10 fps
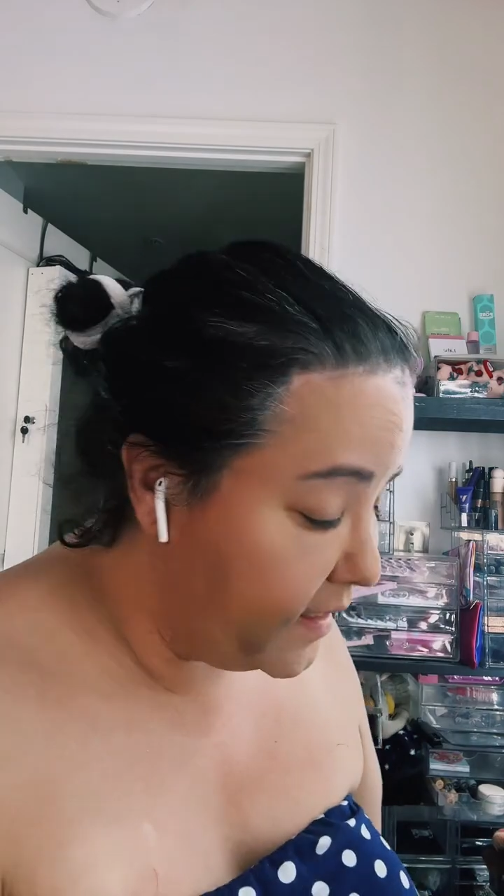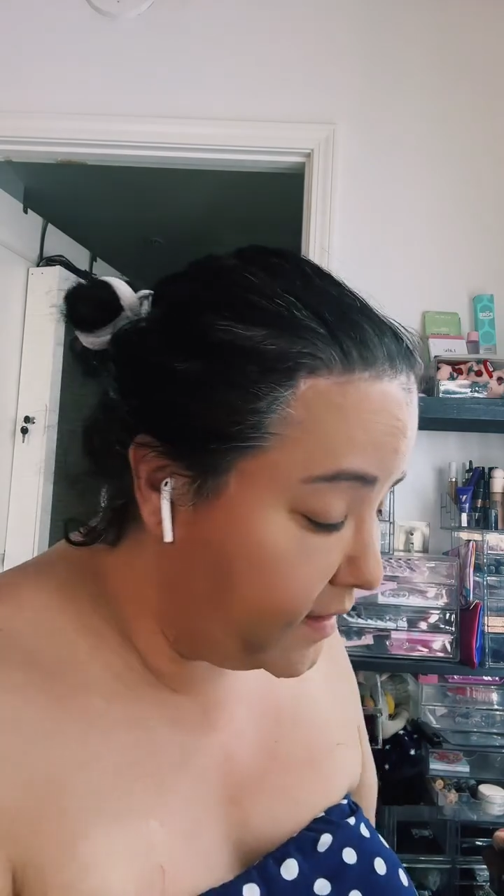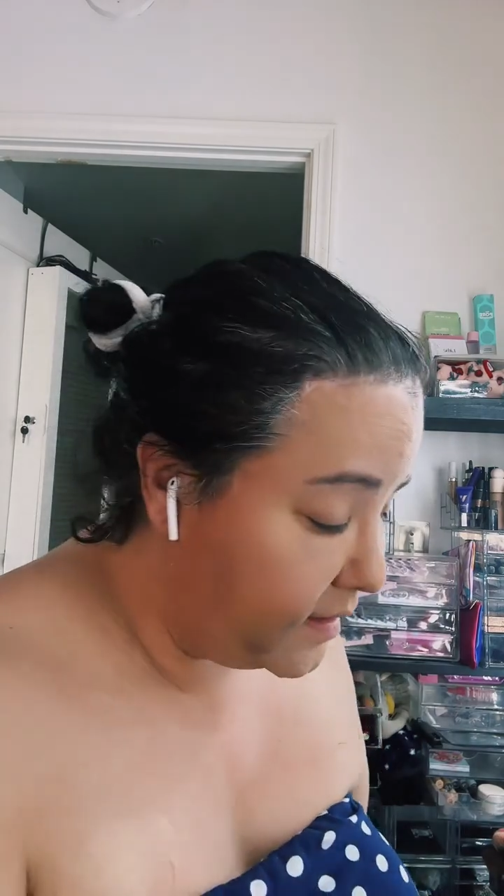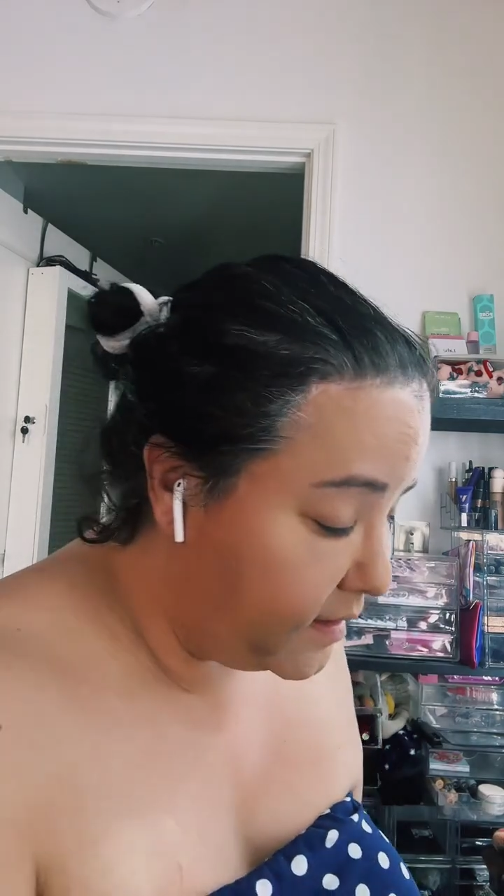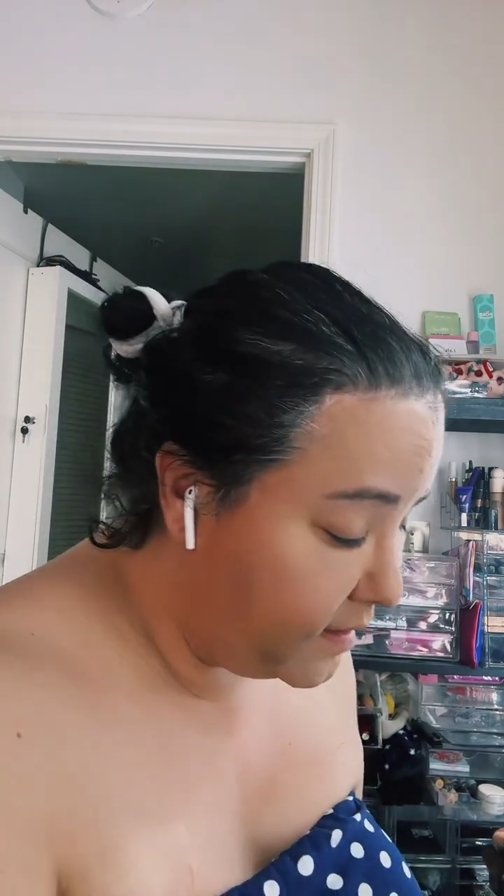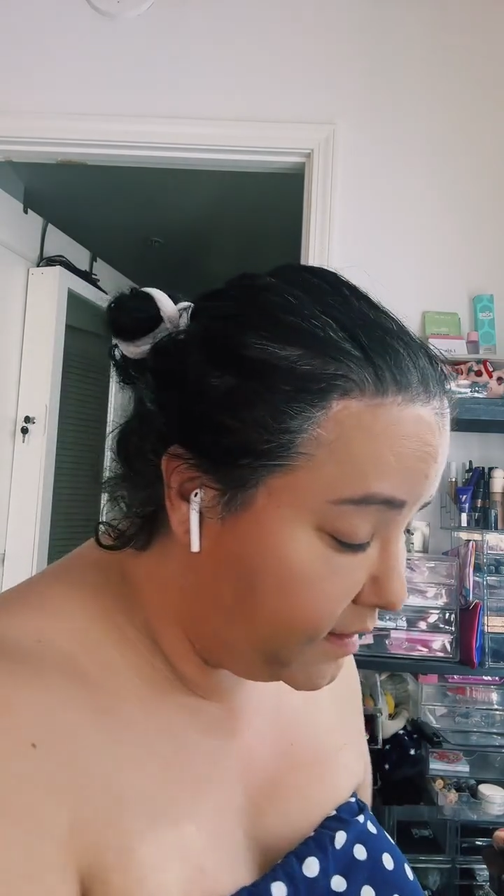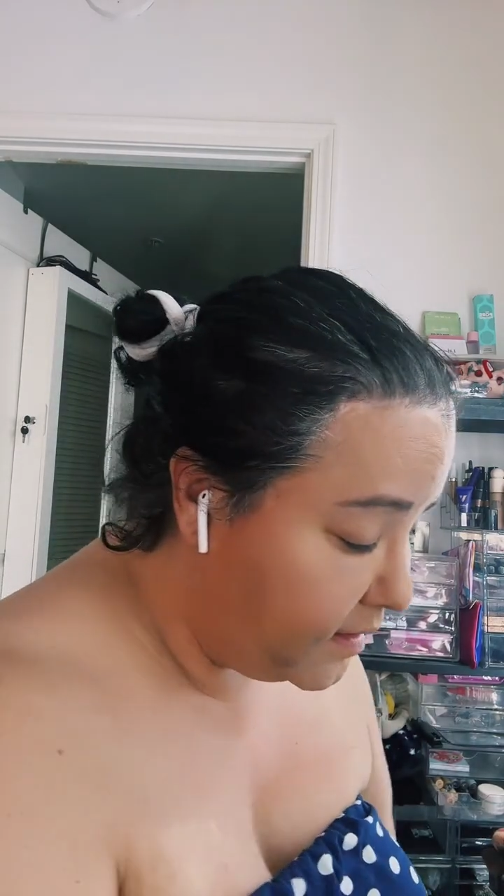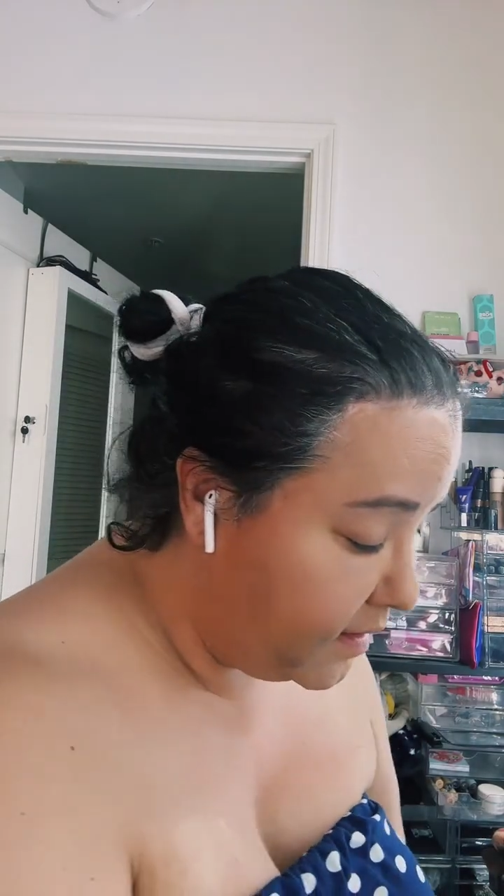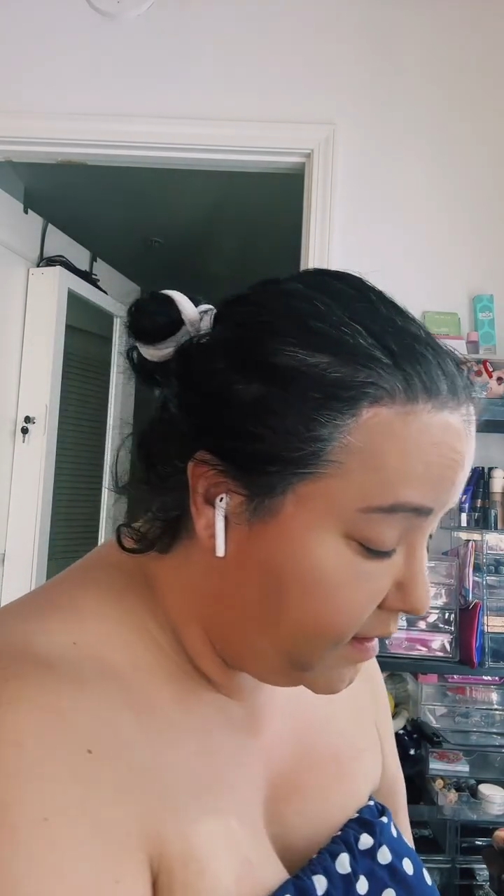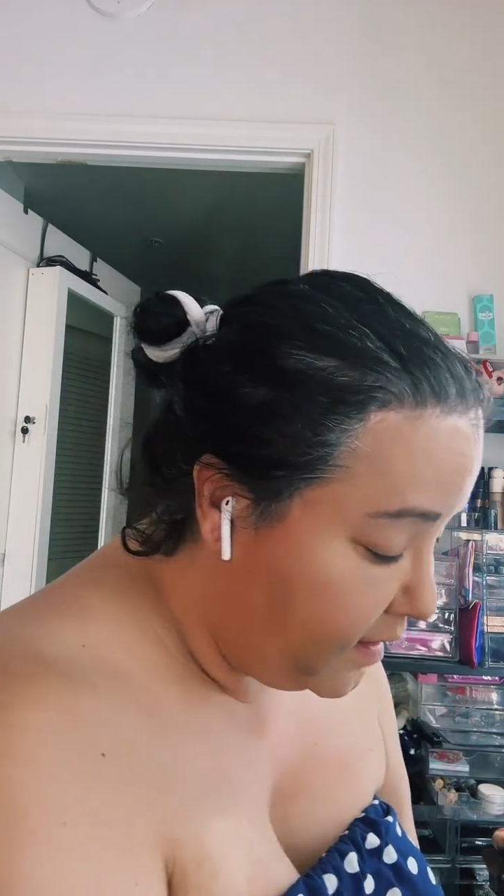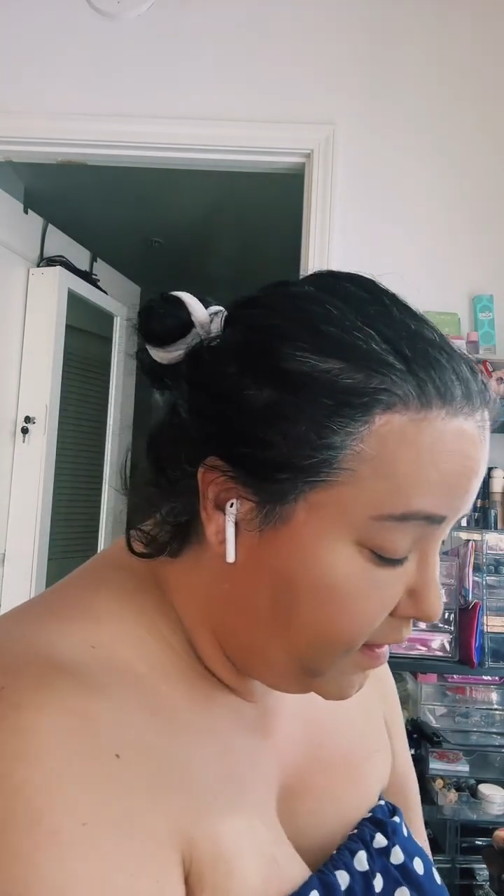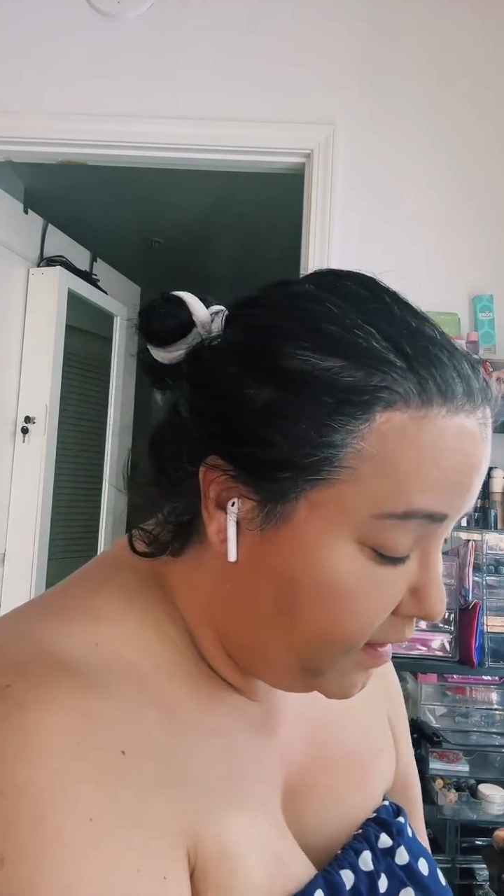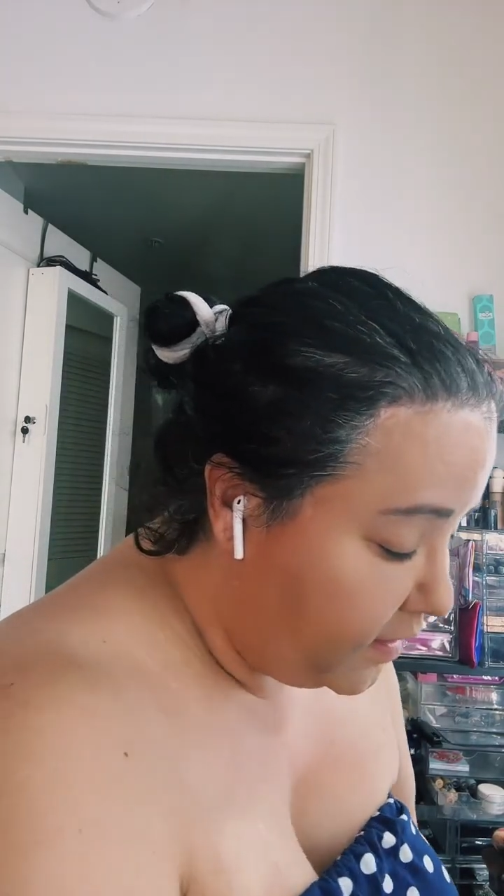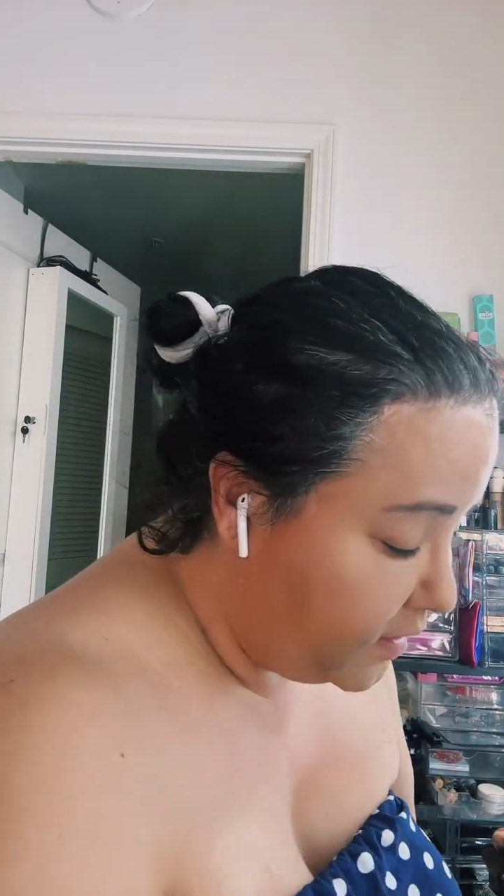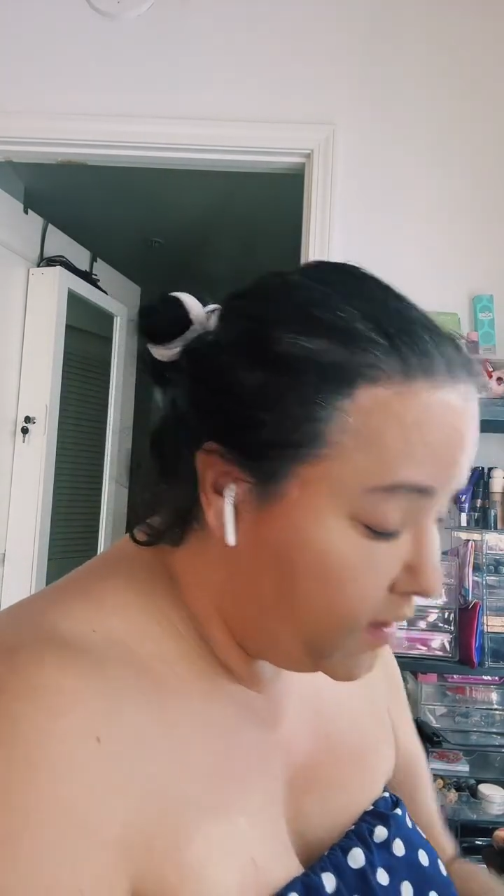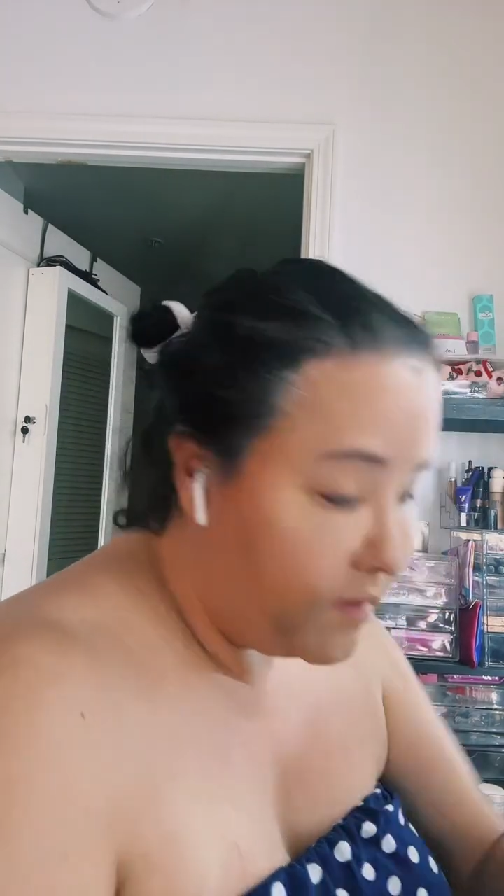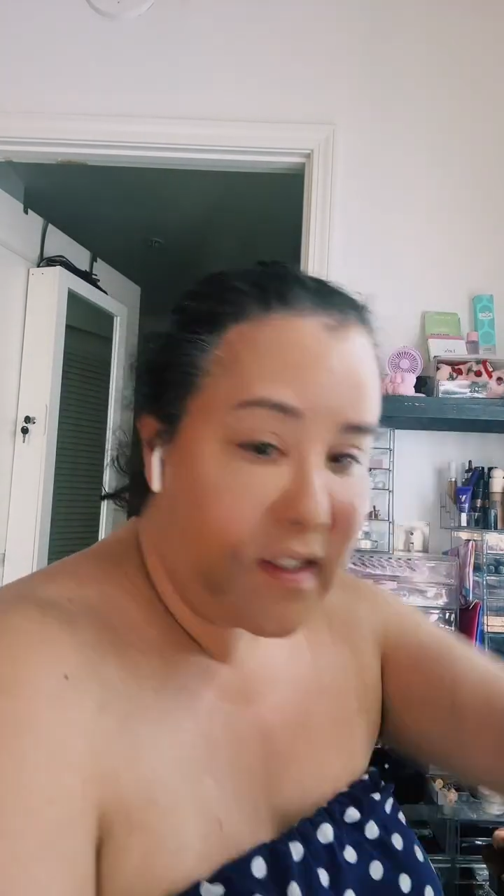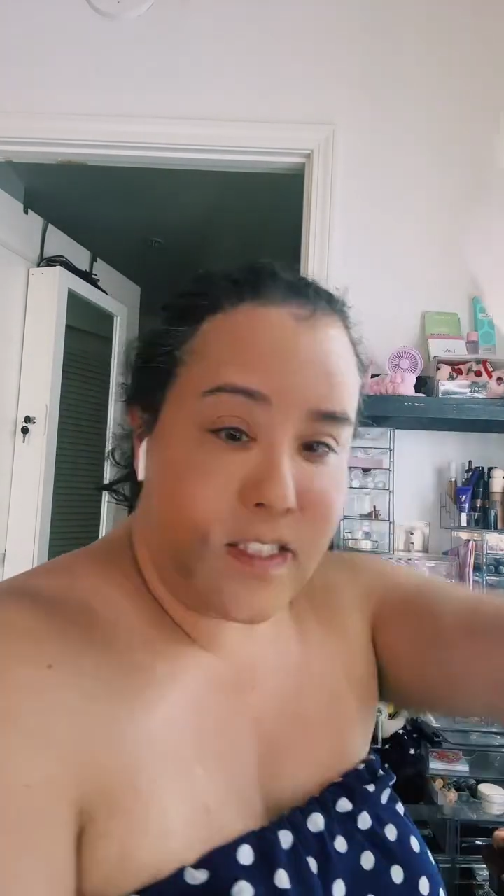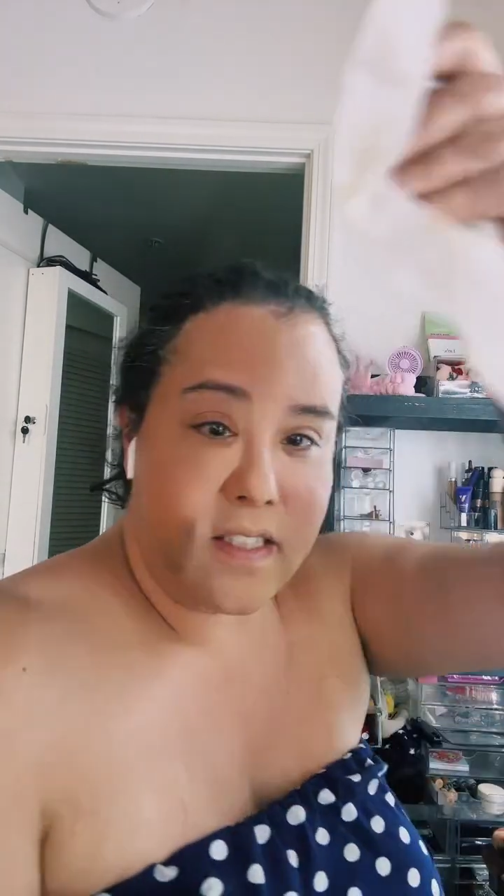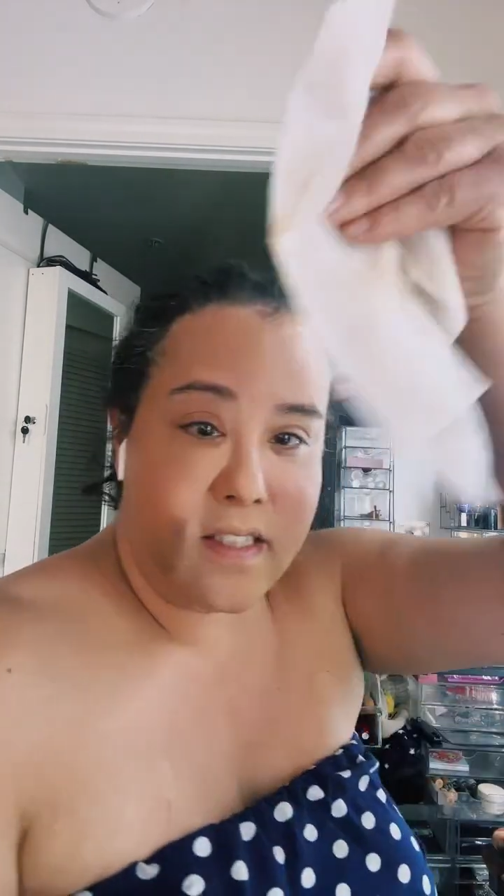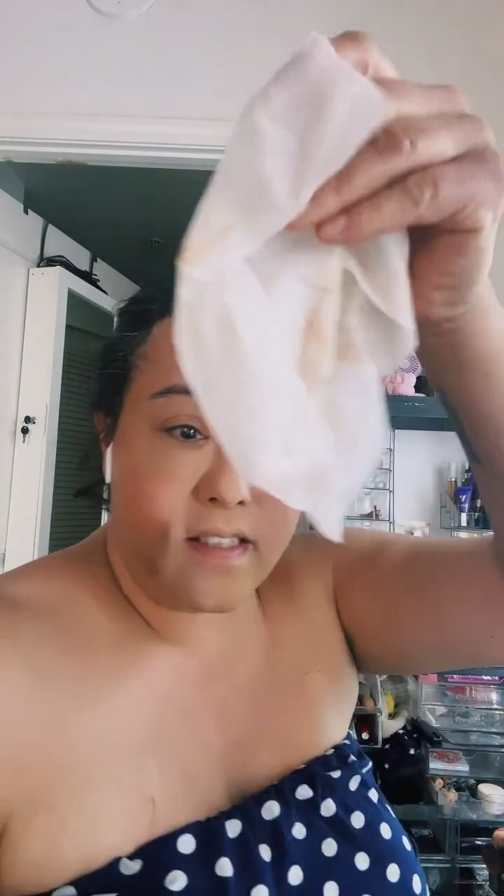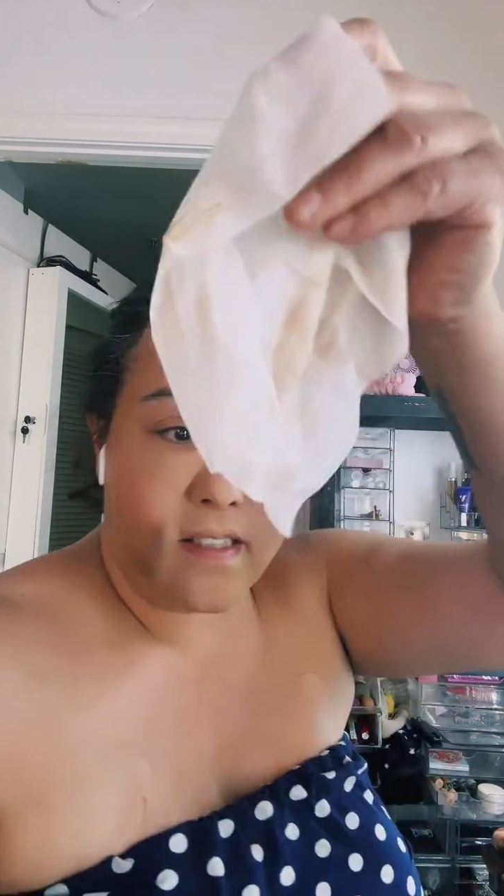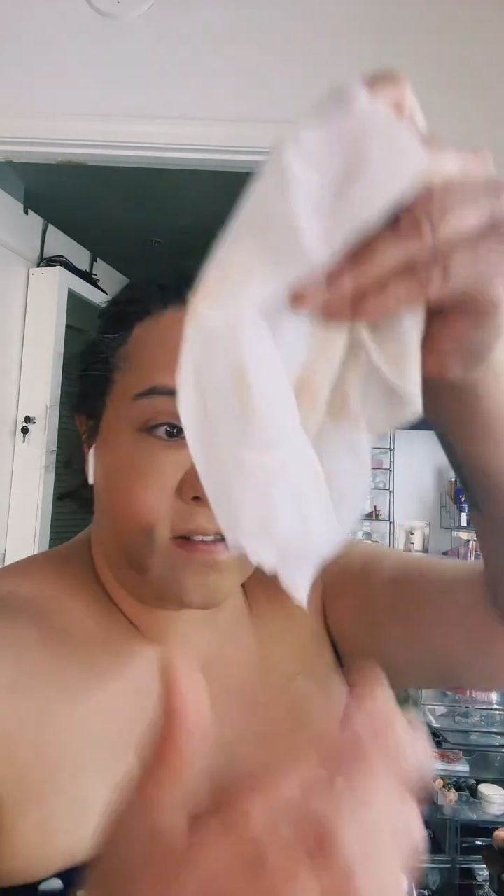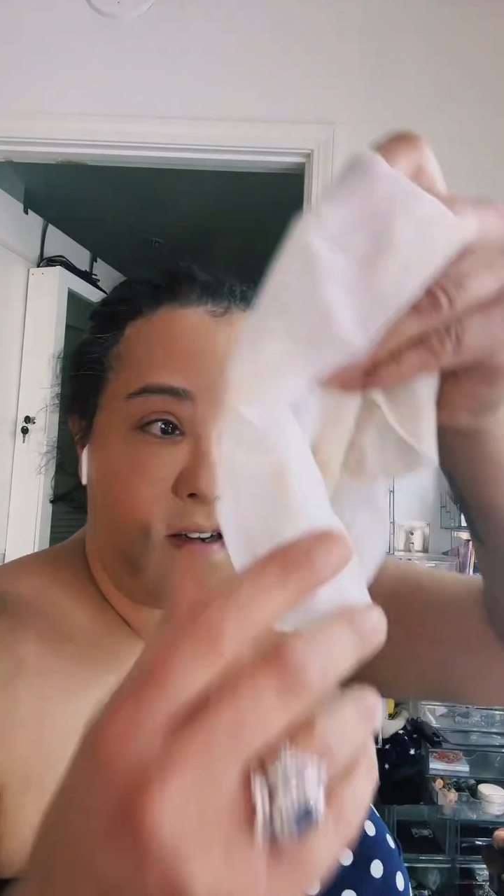guys. So I'm just